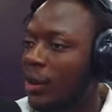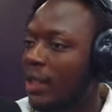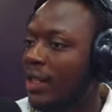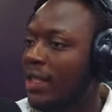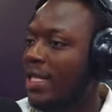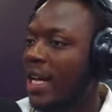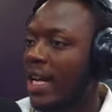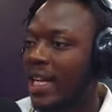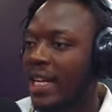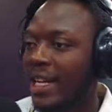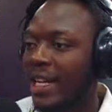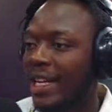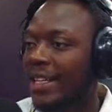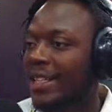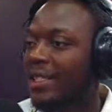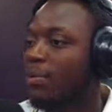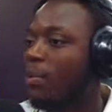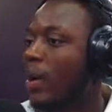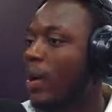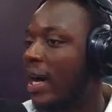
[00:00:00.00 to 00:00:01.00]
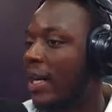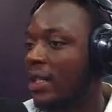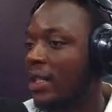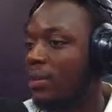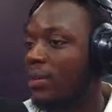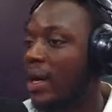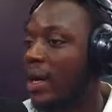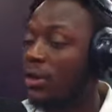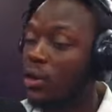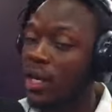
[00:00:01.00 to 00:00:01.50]
And Charlie, it's bad.
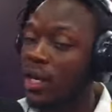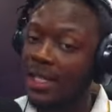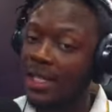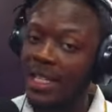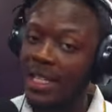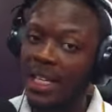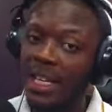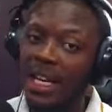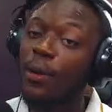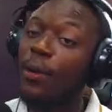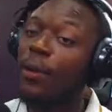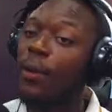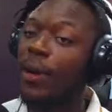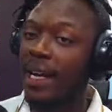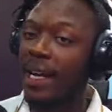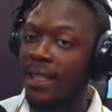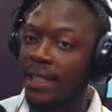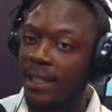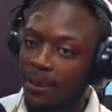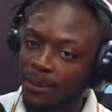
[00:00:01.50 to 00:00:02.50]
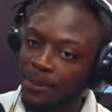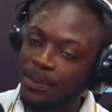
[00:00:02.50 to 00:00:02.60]
So yesterday it rained.